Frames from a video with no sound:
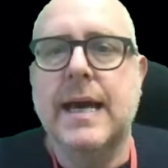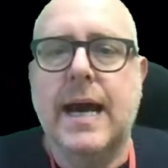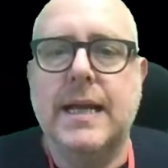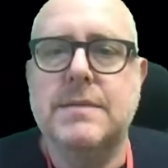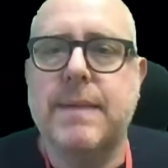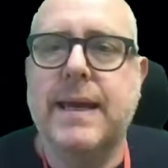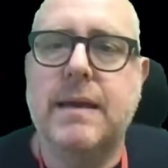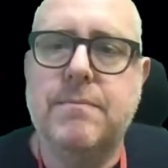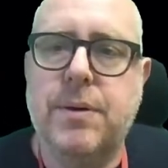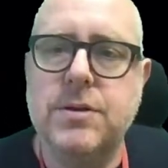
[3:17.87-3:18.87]
and is
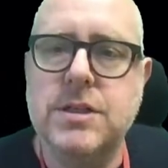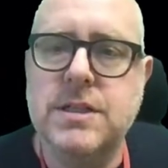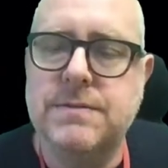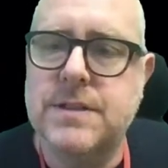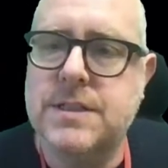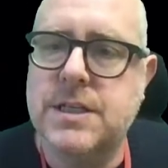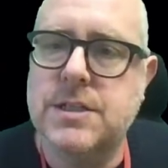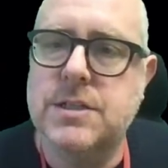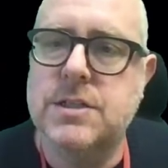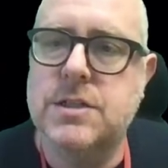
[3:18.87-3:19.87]
making positive
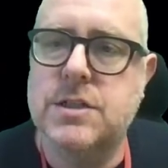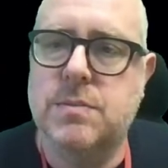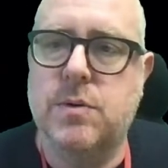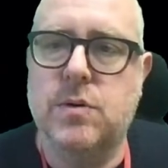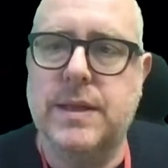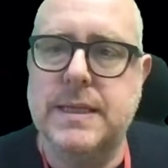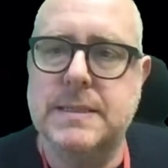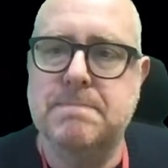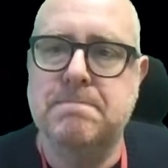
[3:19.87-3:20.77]
decisions to support this.